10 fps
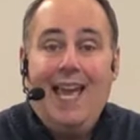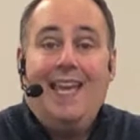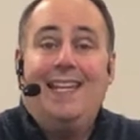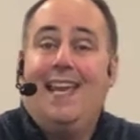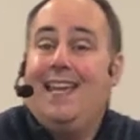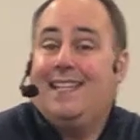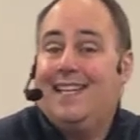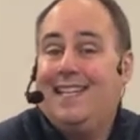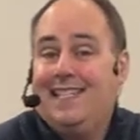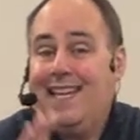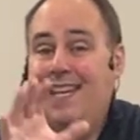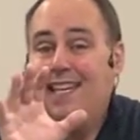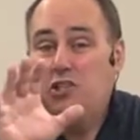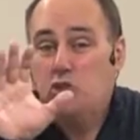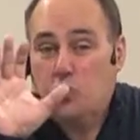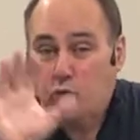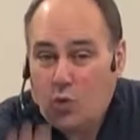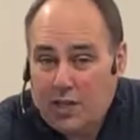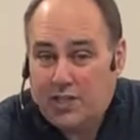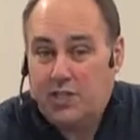He, he says, he
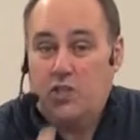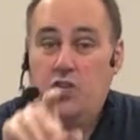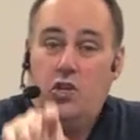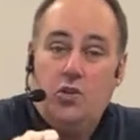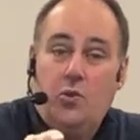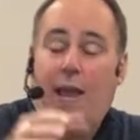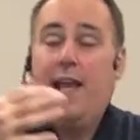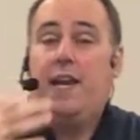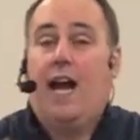entrusts you and